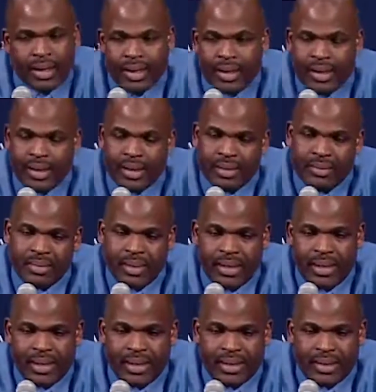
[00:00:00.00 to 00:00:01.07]

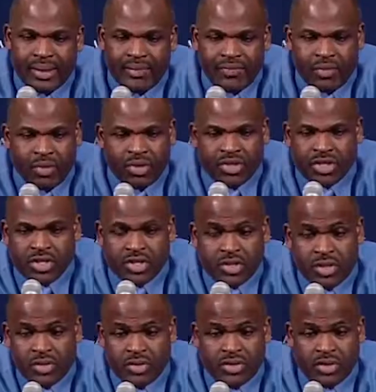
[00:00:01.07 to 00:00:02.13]
and it
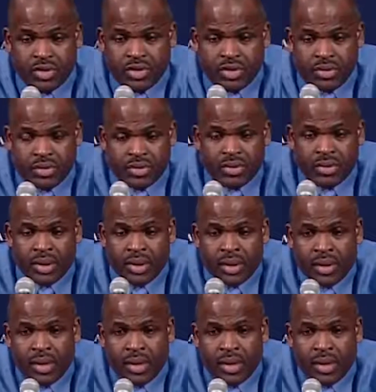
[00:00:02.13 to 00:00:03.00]
forces you to